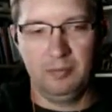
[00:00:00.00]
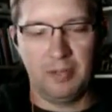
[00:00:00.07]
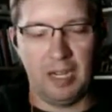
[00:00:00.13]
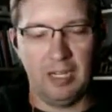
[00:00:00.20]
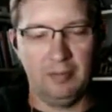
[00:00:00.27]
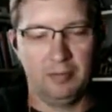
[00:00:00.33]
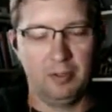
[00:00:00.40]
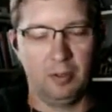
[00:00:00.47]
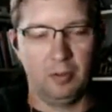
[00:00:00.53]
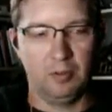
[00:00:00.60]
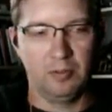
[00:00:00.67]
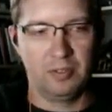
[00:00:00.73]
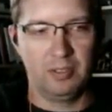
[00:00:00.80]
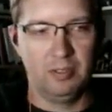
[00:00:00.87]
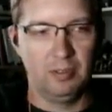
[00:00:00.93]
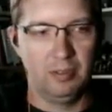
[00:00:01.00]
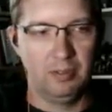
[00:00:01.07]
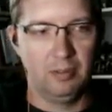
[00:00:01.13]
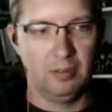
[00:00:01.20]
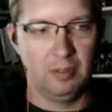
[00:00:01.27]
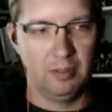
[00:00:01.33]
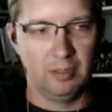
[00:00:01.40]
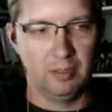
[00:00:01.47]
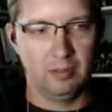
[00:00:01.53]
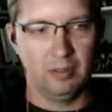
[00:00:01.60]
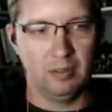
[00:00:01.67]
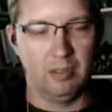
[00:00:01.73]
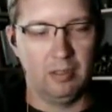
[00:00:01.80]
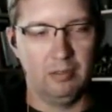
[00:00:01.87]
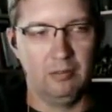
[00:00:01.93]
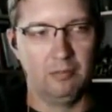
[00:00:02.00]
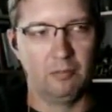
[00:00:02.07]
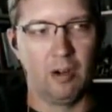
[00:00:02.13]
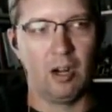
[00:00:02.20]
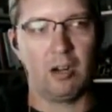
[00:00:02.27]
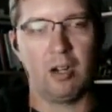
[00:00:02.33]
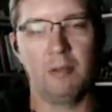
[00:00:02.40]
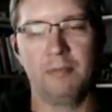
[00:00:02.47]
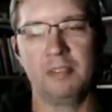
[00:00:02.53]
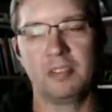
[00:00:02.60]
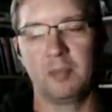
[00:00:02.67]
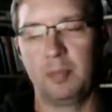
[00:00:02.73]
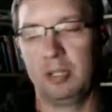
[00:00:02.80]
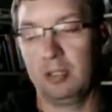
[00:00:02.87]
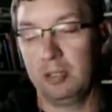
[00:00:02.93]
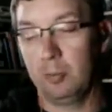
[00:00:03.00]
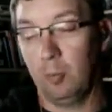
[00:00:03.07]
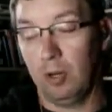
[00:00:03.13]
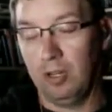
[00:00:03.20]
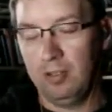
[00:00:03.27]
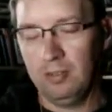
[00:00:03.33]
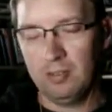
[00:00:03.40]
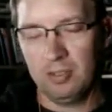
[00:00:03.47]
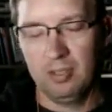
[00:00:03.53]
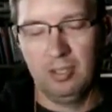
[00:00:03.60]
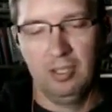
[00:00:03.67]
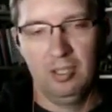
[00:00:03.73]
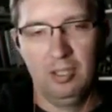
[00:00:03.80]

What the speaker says: 5 goals and the Rock offense apparently was,